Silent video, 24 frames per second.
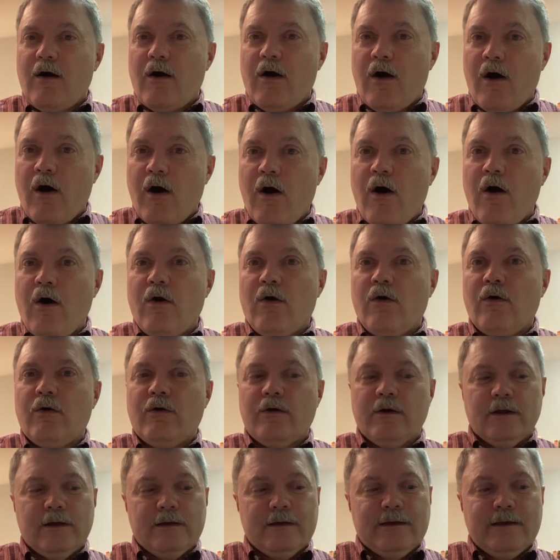
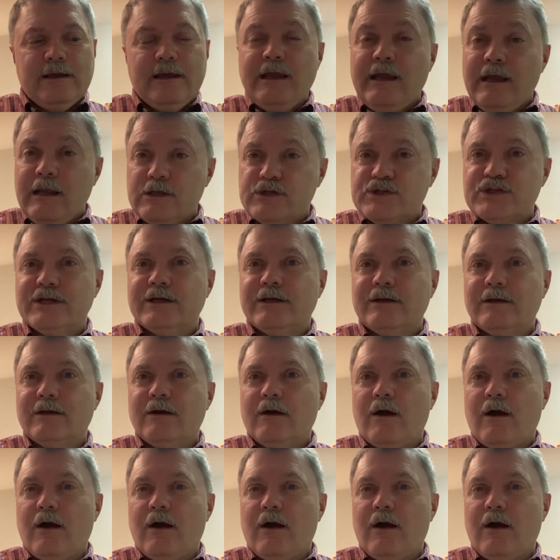all hinging